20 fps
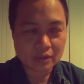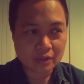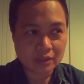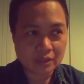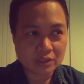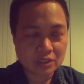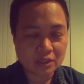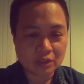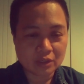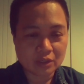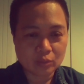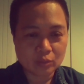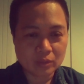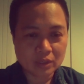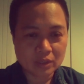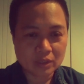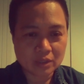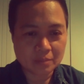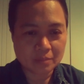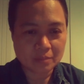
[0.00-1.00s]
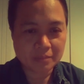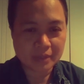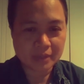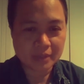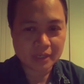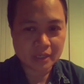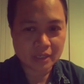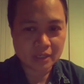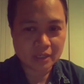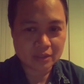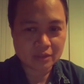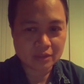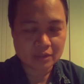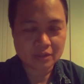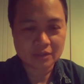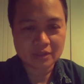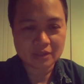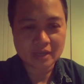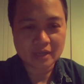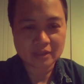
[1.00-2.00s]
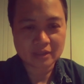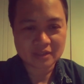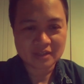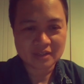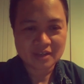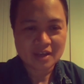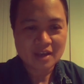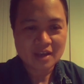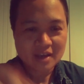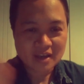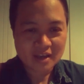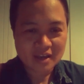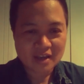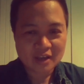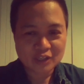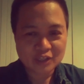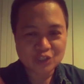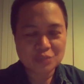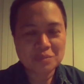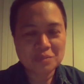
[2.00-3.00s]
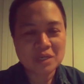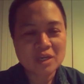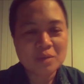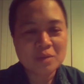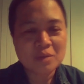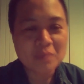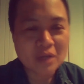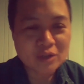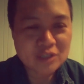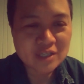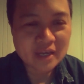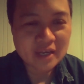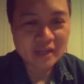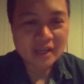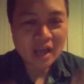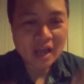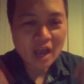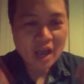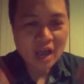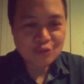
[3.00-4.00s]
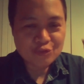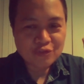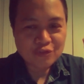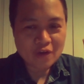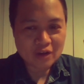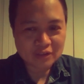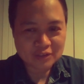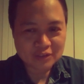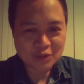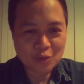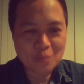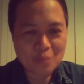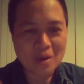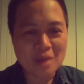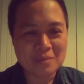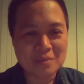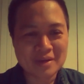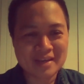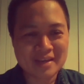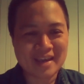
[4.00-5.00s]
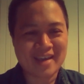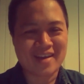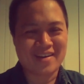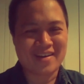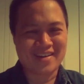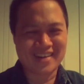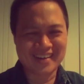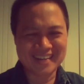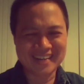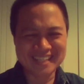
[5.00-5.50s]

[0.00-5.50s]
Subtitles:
It's a global company that Jimmy Kimmel said unfucked Obamacare.